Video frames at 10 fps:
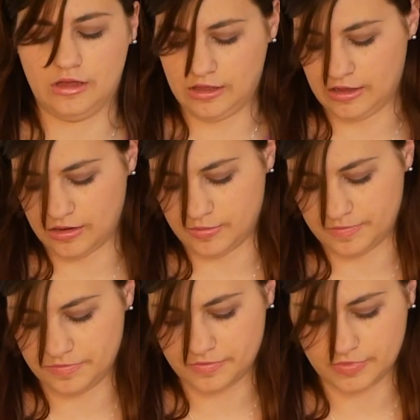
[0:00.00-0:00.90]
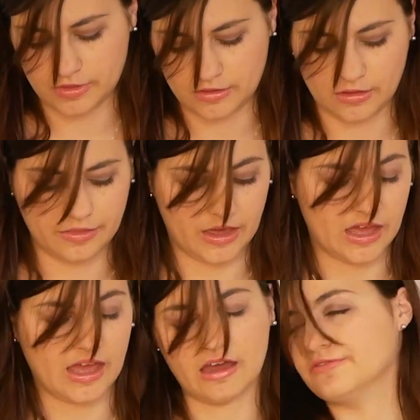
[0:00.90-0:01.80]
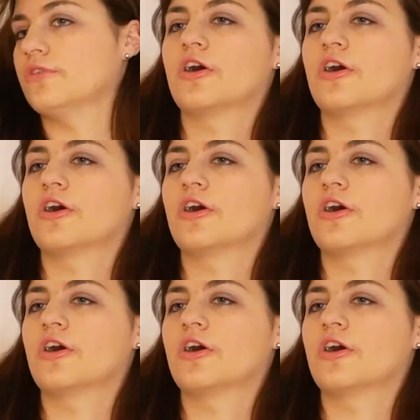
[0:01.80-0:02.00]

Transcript: that have